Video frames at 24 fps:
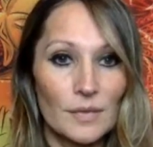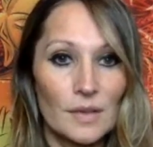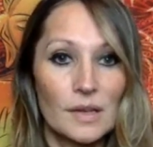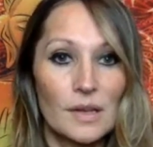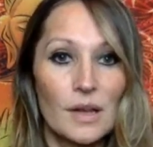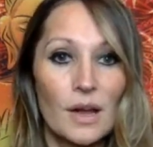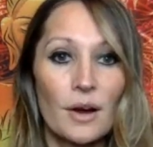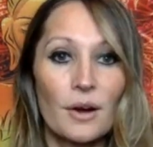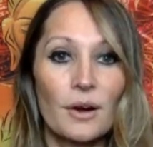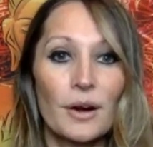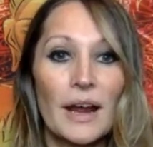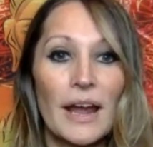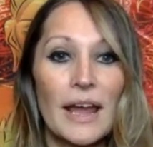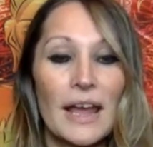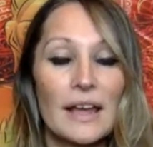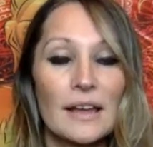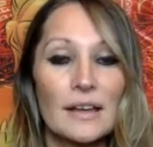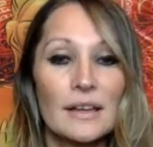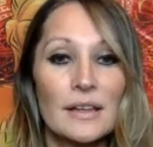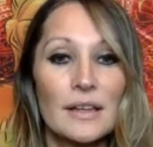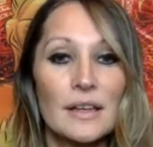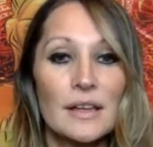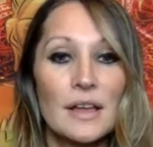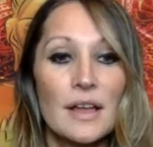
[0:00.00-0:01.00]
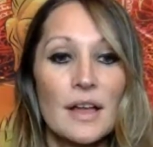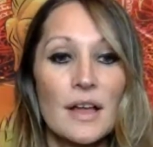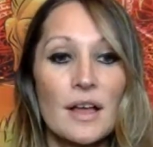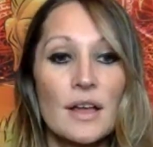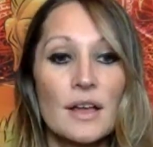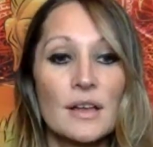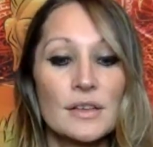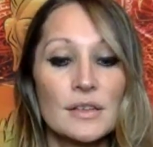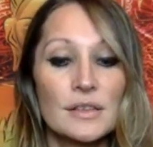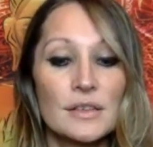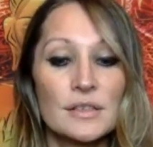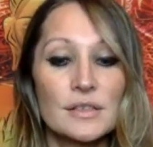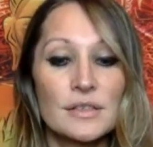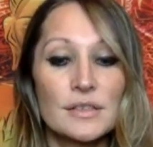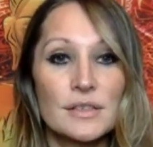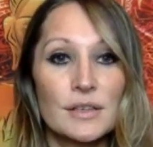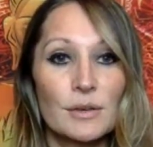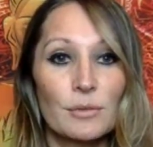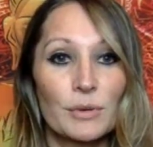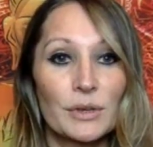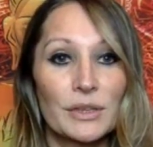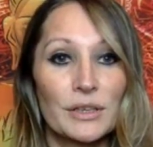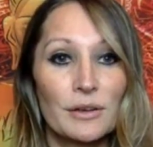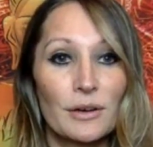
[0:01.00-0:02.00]
All right. So
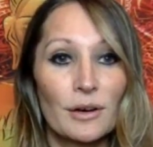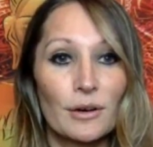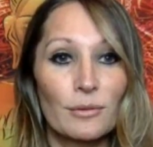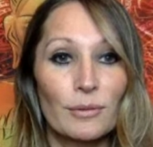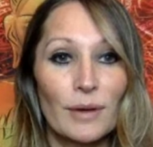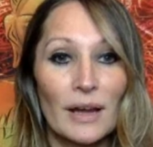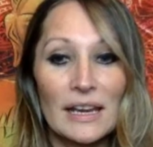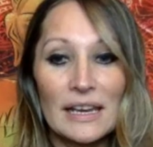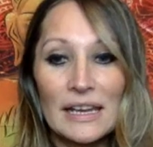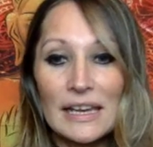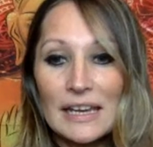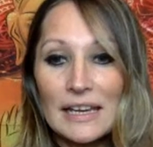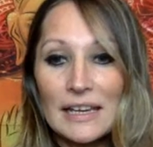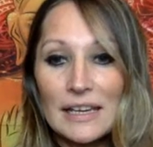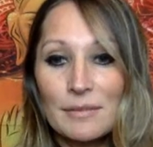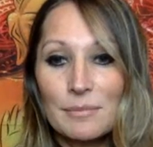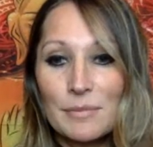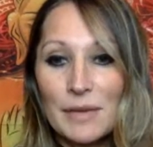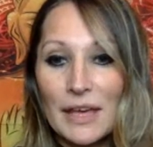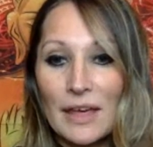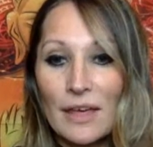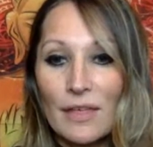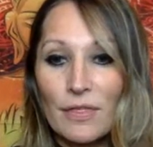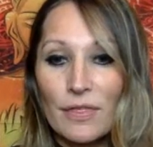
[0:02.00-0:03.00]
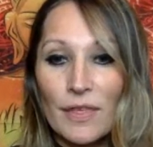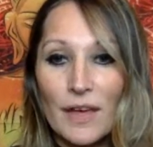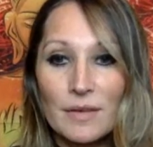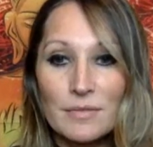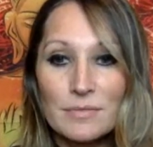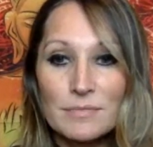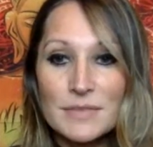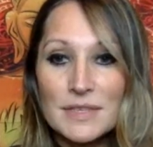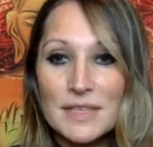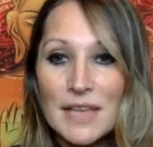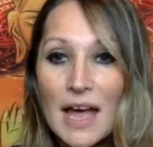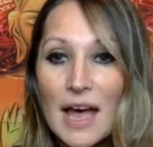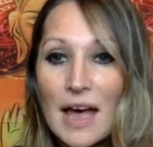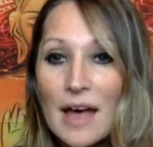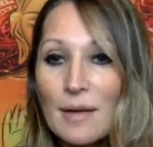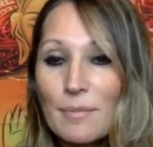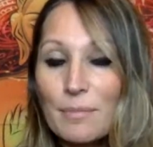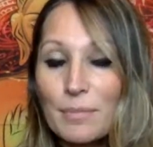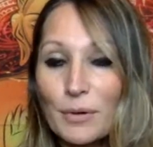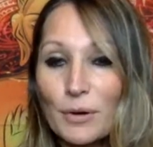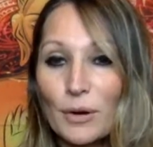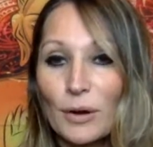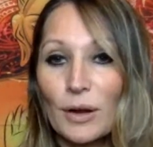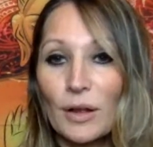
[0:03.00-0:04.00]
when you're ready, give me a thumbs up
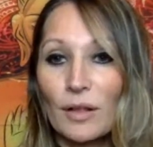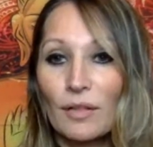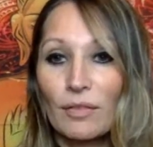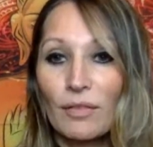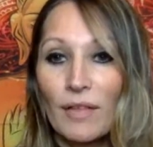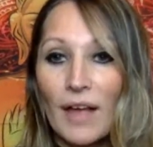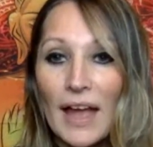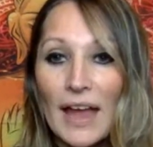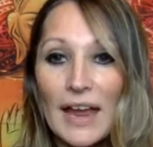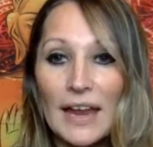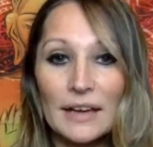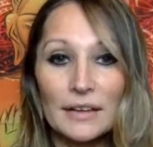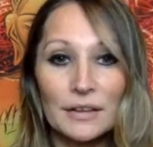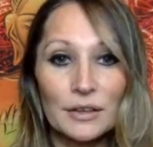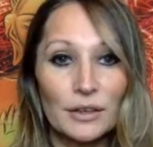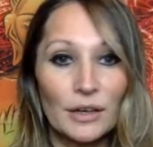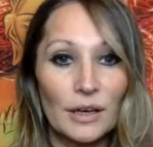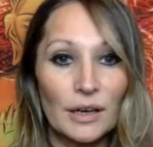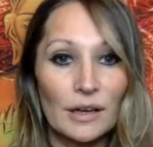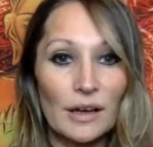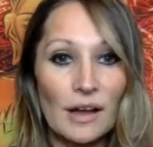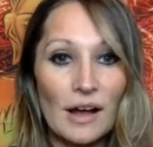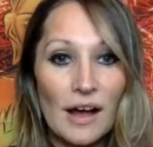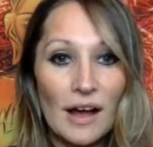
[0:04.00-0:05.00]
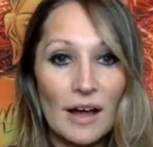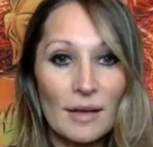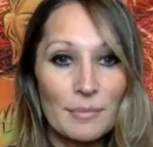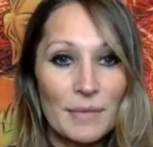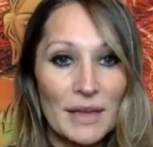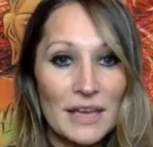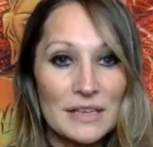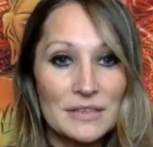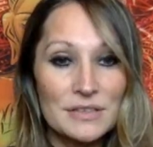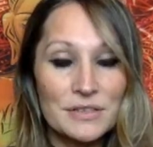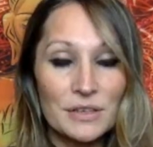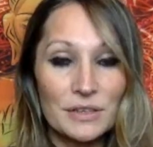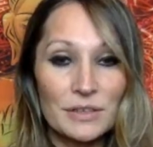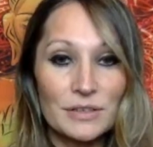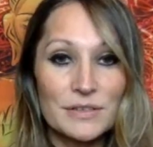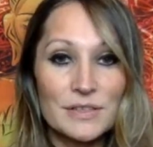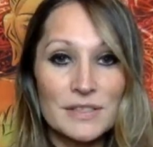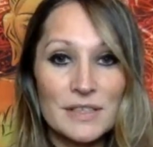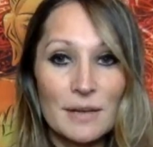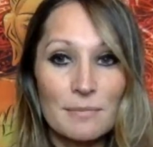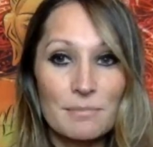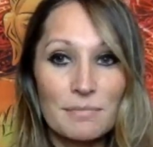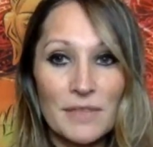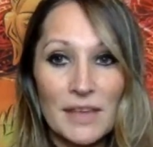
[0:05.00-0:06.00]
or a like or a comment or
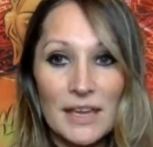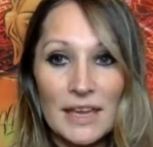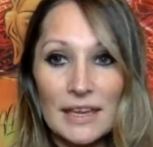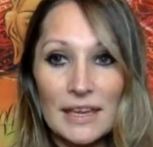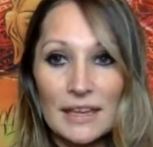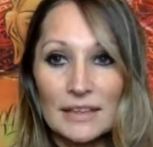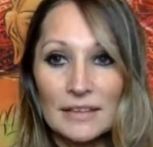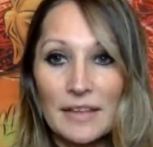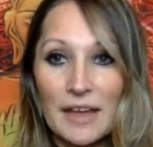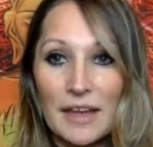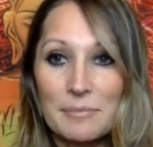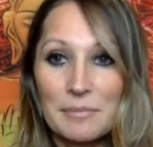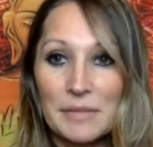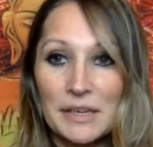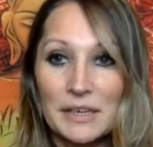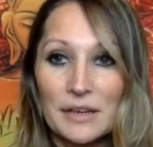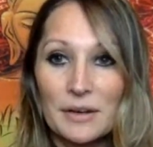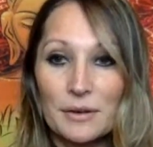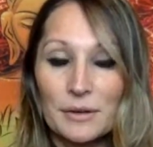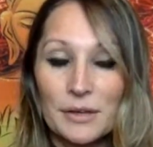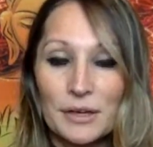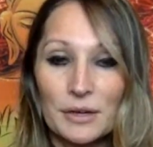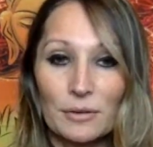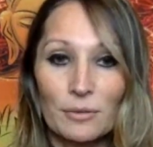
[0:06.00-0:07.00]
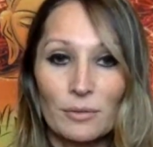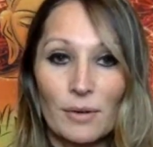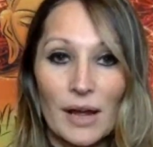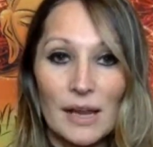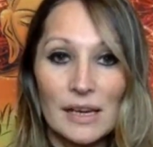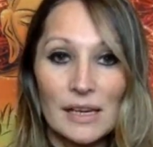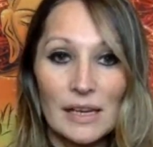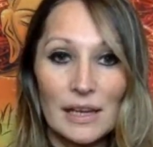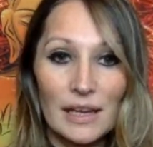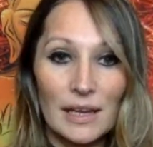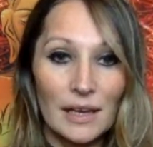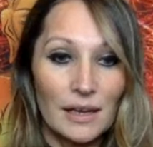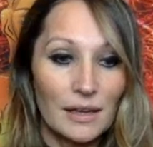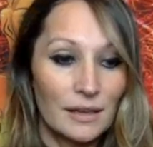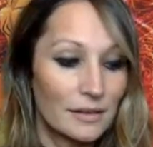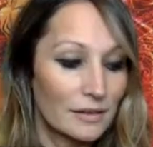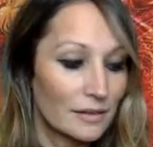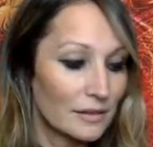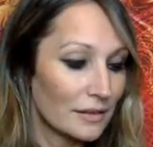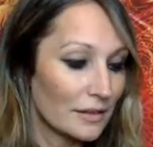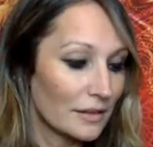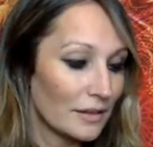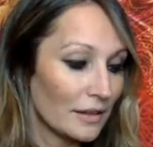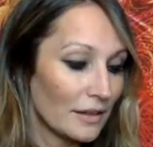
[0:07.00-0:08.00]
something and let me know you're ready.
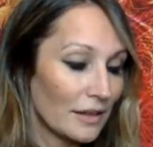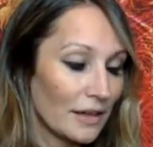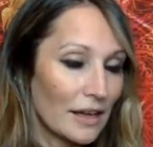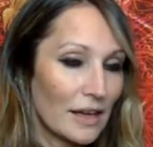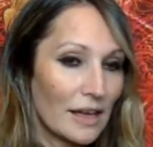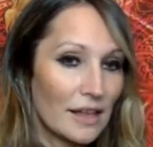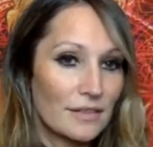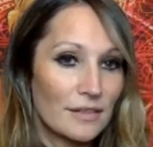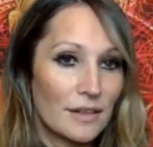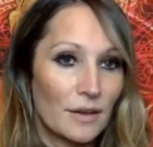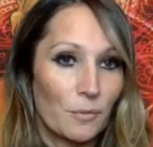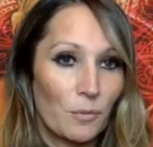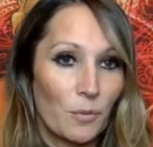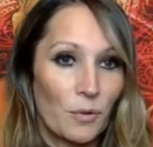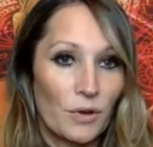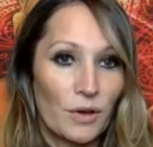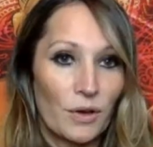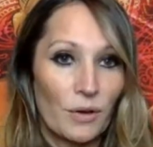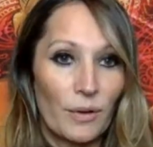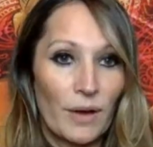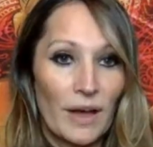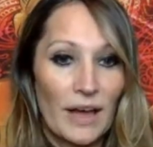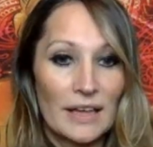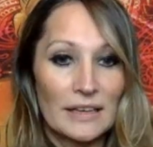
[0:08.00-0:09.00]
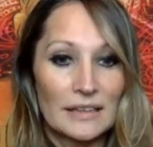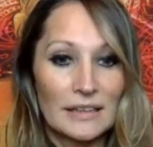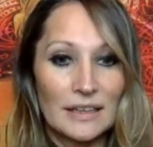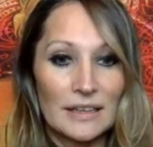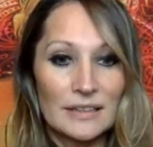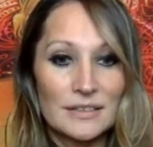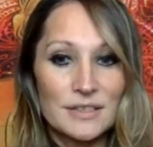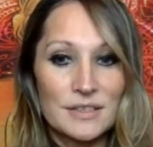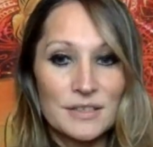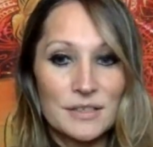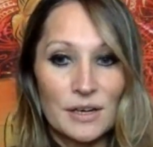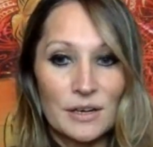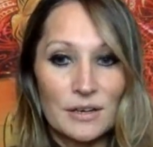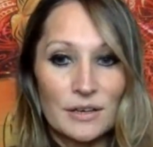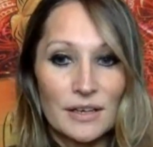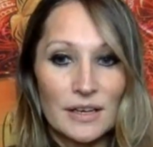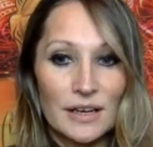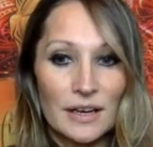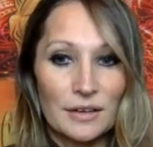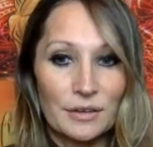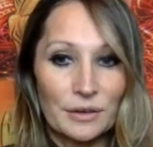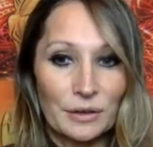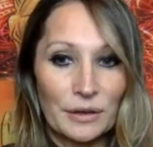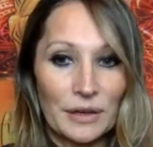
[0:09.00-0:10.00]
And then we'll go ahead and get started
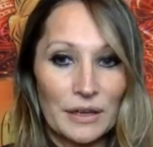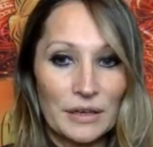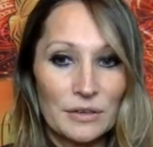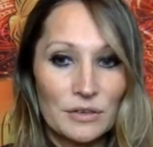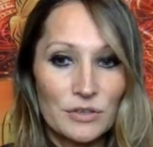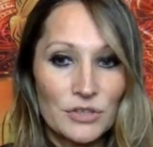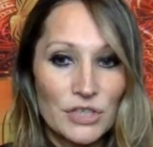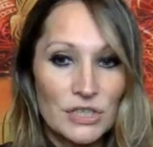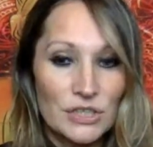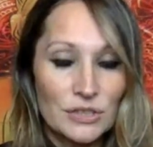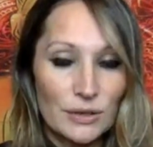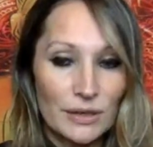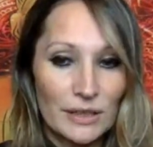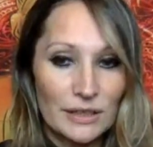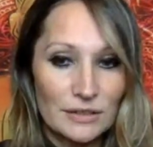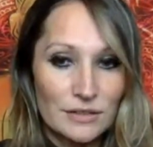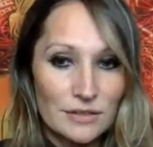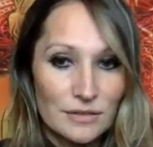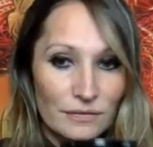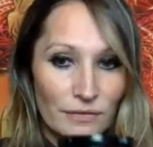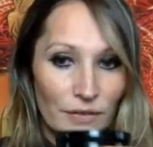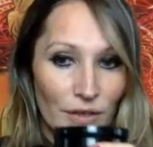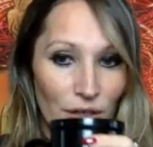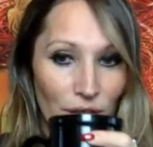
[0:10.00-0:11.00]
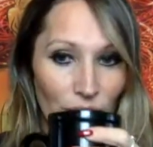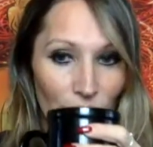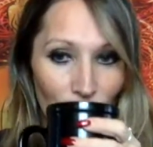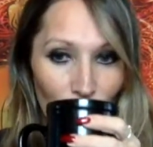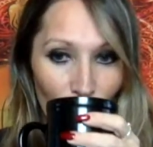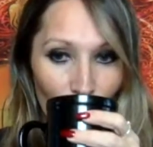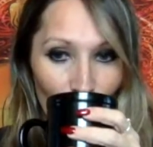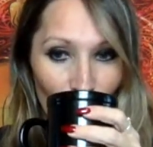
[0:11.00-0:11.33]
on our energy transfer.